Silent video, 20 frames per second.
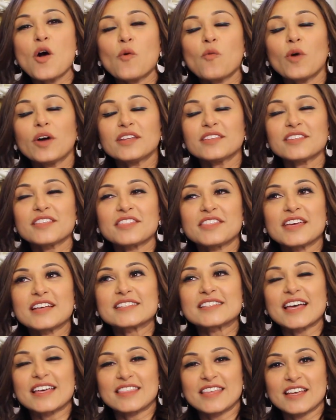One of the
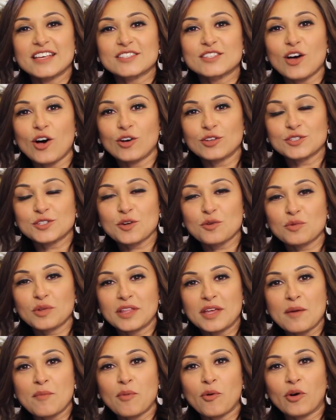things I think is also
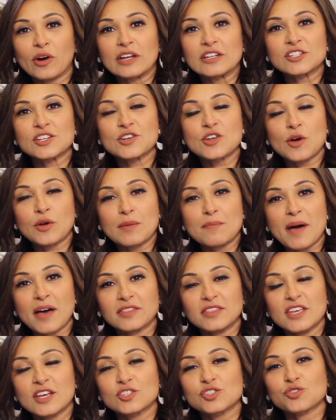really important to note
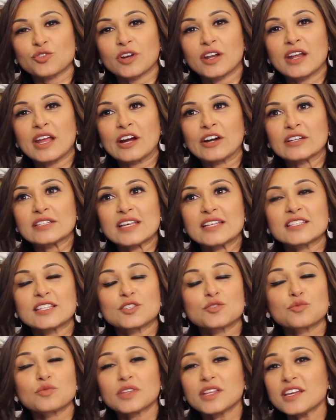about the Extraordinaires is
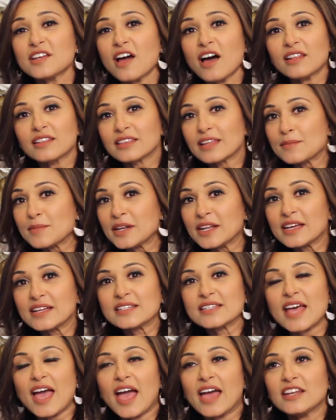it's really not
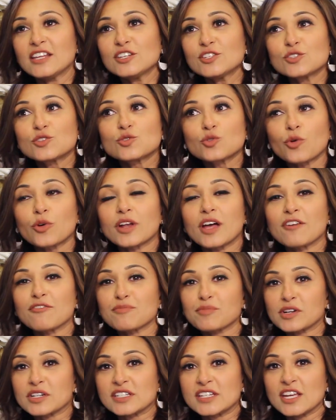limited to any sort
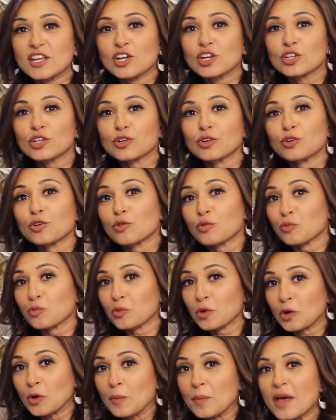of particular
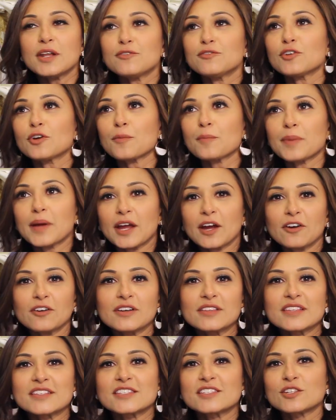group. If you're a
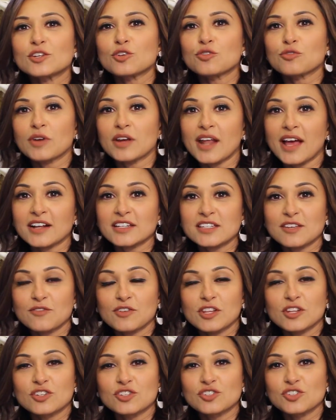parent, this is a great
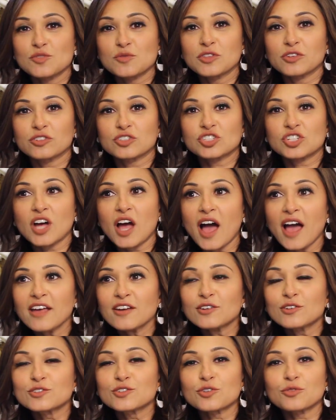activity to do with your
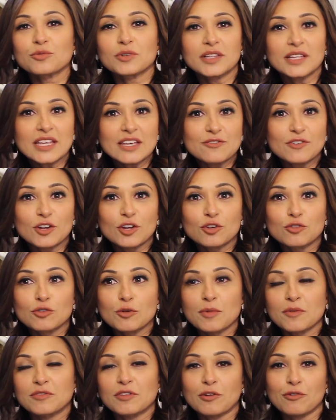child, or really even a
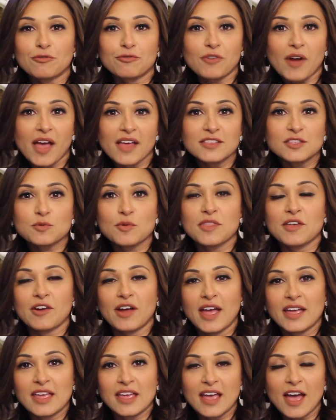group of their friends when they're
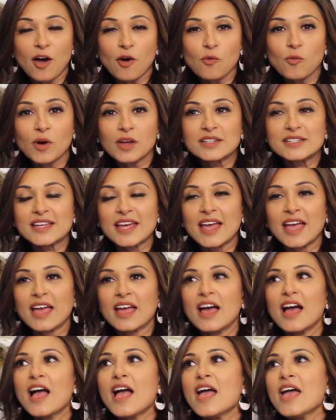hanging out one
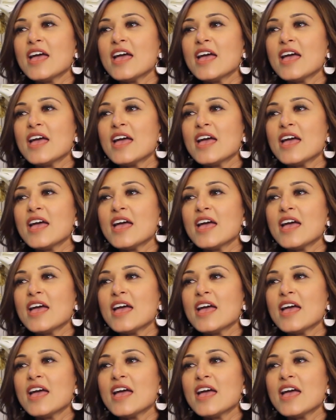day.